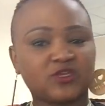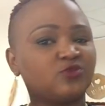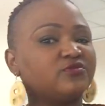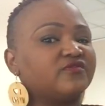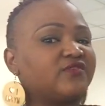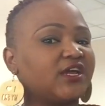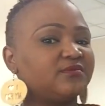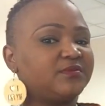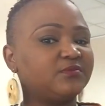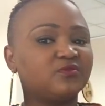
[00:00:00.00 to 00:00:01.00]
A group of
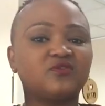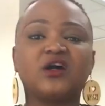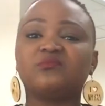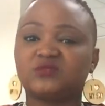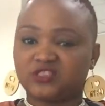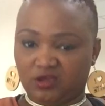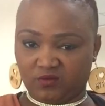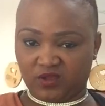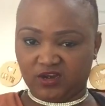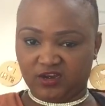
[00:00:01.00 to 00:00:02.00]
light people, I'm the dark
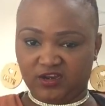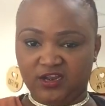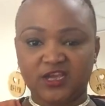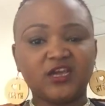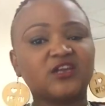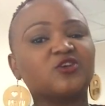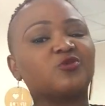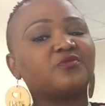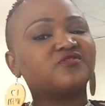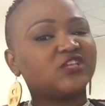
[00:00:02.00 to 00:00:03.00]
one. In a
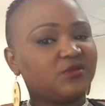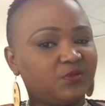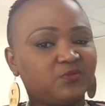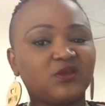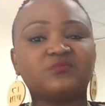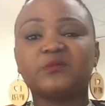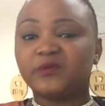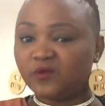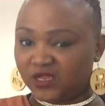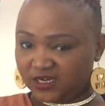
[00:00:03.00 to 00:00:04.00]
group of skinny people, I'm the
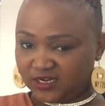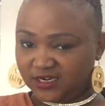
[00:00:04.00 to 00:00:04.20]
big one.